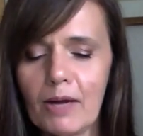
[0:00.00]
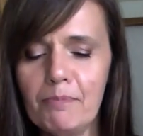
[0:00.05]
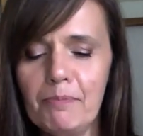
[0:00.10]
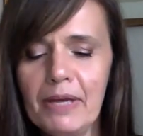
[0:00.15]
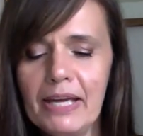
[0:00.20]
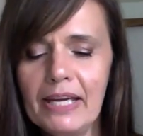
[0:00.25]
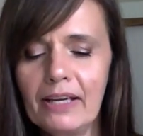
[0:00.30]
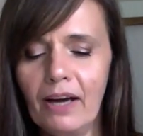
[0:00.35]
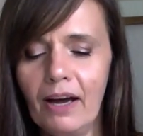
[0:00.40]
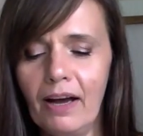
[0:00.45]

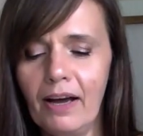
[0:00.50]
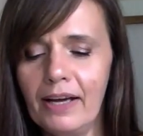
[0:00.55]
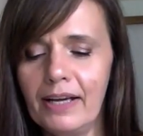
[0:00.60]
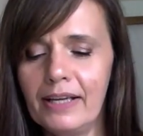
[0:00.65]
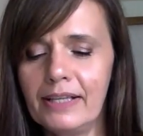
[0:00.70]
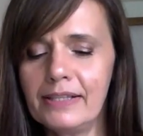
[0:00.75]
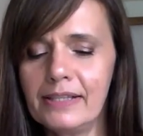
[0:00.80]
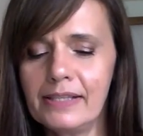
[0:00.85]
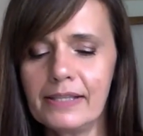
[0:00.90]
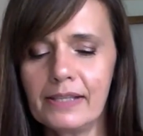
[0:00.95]

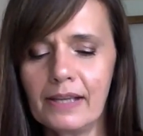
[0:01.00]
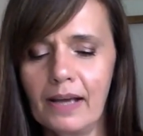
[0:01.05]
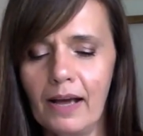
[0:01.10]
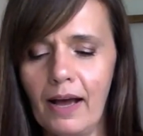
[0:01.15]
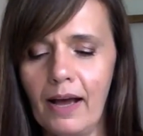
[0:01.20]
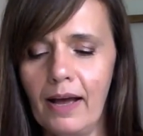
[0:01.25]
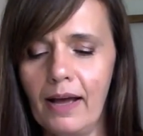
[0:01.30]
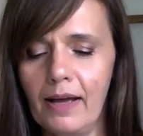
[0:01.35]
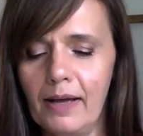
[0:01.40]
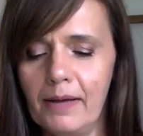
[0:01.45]
because
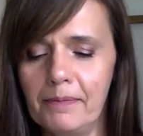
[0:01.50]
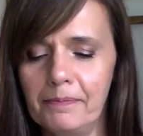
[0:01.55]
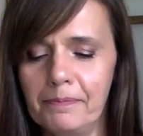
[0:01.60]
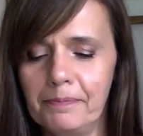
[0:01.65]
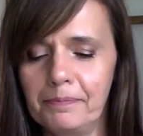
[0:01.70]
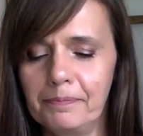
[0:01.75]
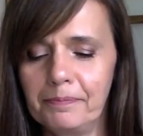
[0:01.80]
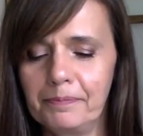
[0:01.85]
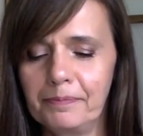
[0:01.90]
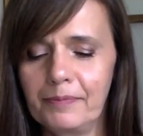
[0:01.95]

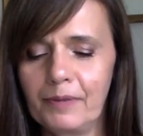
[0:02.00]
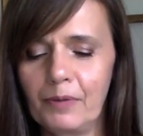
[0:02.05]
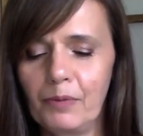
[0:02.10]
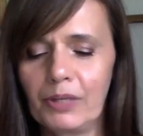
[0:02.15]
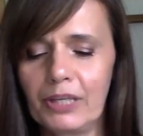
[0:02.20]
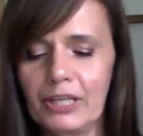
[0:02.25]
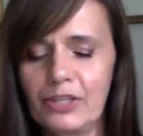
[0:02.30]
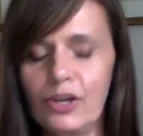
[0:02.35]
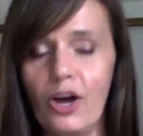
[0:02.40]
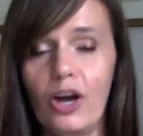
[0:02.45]
we're
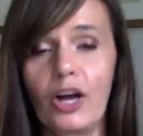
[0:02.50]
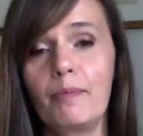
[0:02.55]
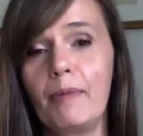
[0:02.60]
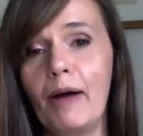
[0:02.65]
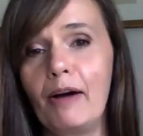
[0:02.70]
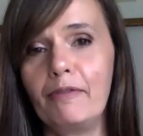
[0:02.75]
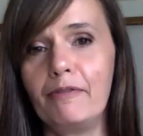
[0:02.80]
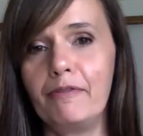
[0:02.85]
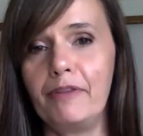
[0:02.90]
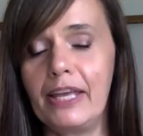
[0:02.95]
going to talk
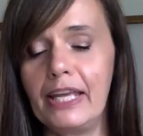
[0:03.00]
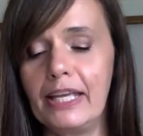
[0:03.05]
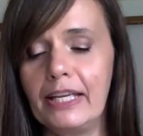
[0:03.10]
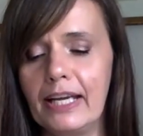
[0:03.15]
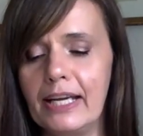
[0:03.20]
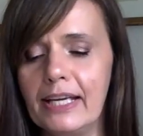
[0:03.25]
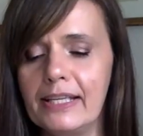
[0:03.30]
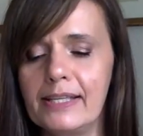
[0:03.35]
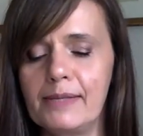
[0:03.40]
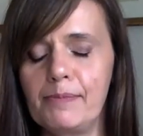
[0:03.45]
about
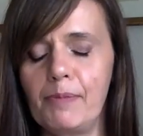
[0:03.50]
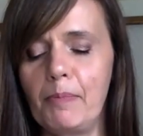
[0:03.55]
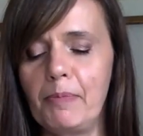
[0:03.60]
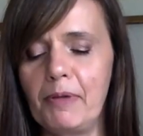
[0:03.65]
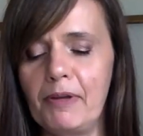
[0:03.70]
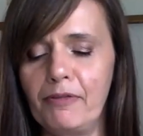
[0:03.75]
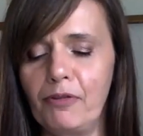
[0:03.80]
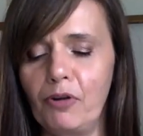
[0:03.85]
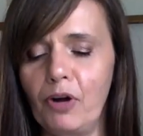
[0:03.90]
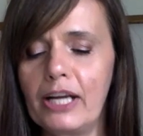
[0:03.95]
Venus. But
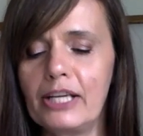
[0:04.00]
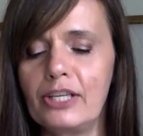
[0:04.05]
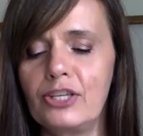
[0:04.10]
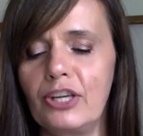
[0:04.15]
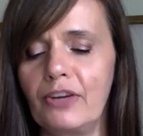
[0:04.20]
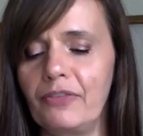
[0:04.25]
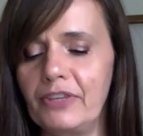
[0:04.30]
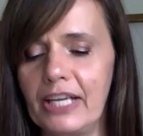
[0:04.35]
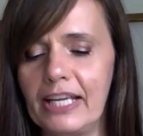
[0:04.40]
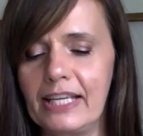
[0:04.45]
before I
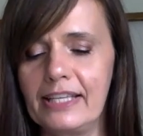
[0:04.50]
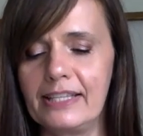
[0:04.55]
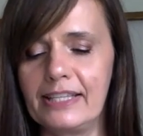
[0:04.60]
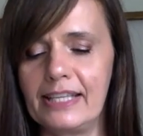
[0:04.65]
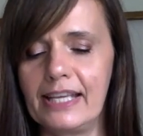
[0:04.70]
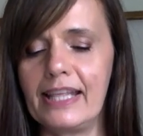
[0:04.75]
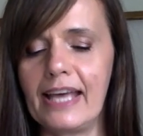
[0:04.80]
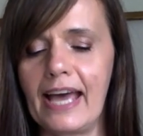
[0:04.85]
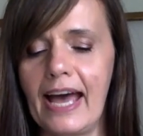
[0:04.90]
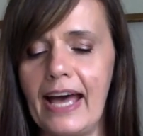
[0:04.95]
shift
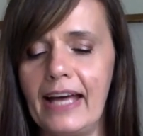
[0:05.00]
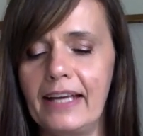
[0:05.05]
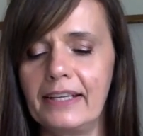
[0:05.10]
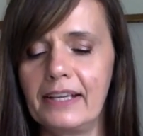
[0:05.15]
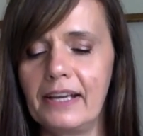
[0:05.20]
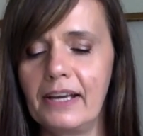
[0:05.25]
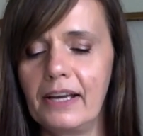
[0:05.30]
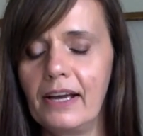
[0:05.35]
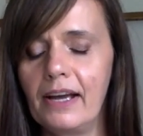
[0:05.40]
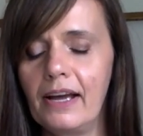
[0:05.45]
into that,
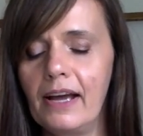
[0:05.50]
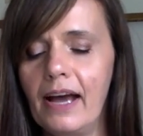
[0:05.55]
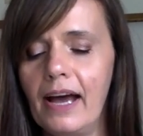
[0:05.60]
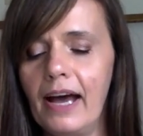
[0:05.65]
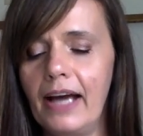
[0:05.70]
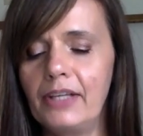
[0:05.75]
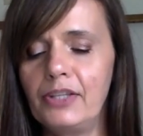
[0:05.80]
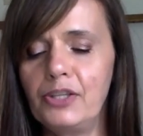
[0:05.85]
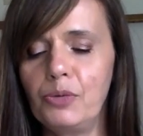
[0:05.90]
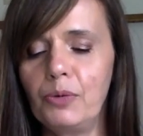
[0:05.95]

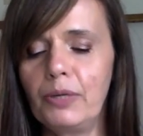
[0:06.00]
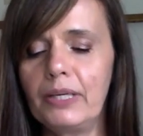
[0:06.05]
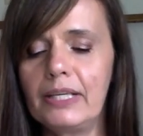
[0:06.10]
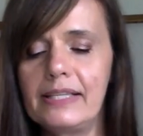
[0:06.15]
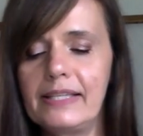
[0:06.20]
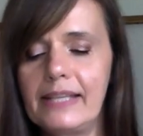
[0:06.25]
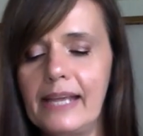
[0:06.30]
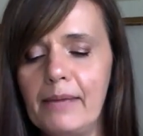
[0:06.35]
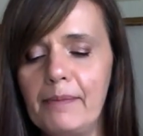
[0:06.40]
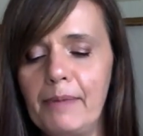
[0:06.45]
I do want to
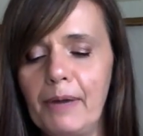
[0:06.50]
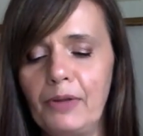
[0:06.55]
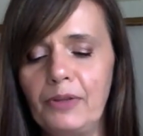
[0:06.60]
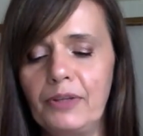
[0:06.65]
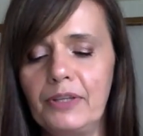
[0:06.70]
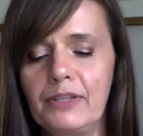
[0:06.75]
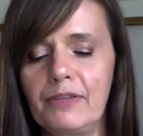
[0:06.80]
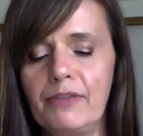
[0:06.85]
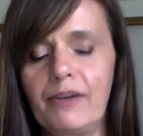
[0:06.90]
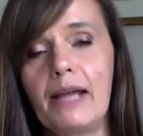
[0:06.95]
say about
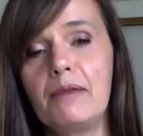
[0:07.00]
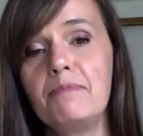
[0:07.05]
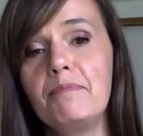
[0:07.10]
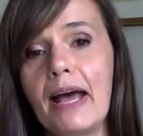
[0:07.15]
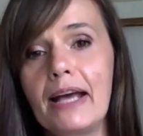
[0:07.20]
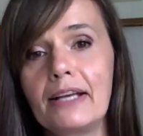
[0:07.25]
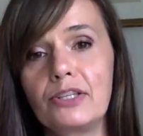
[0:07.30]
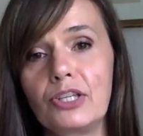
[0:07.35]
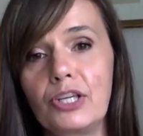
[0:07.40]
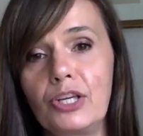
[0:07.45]
the divine
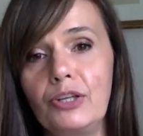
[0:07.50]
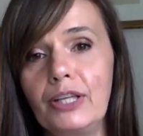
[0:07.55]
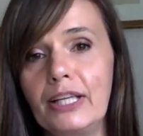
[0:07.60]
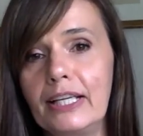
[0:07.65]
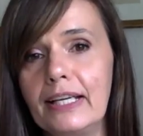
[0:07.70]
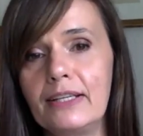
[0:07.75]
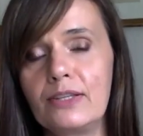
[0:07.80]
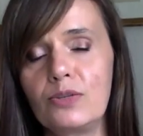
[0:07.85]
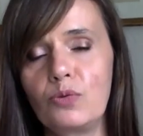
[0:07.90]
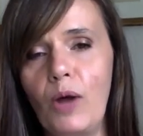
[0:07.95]
masculine
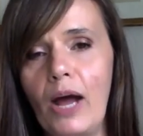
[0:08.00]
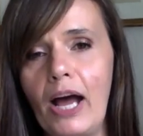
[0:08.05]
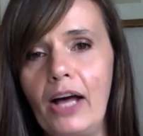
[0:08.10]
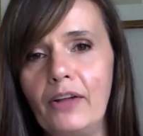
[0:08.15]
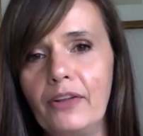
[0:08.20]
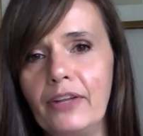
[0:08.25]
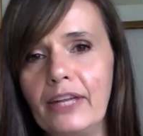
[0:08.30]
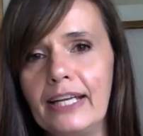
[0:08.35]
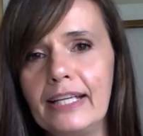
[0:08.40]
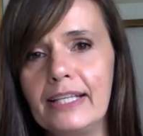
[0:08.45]
as
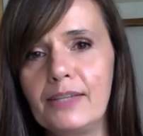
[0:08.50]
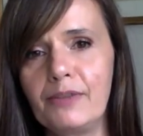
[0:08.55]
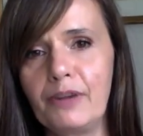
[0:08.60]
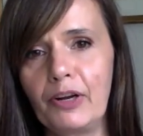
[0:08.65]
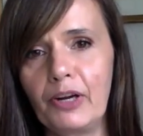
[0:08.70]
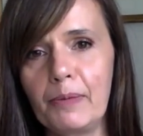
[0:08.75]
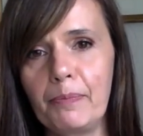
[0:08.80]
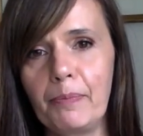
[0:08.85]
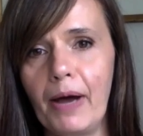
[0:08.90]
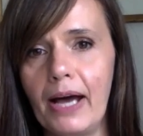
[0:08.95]
well, that it's
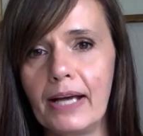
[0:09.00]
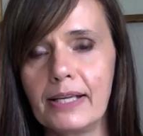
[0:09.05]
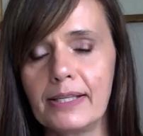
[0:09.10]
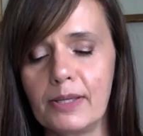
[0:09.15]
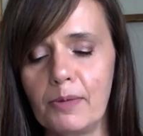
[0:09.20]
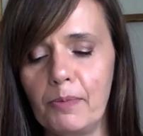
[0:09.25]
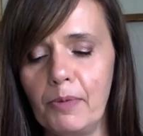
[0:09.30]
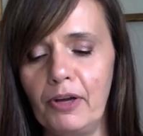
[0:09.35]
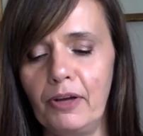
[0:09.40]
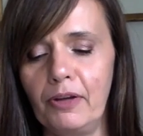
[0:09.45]
very
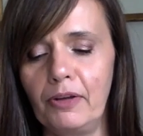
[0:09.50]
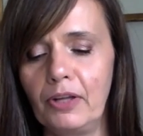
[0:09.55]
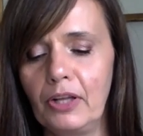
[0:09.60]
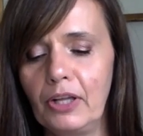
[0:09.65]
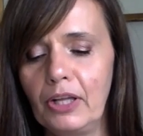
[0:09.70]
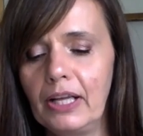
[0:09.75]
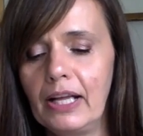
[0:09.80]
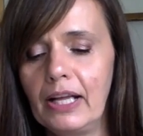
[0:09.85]
possible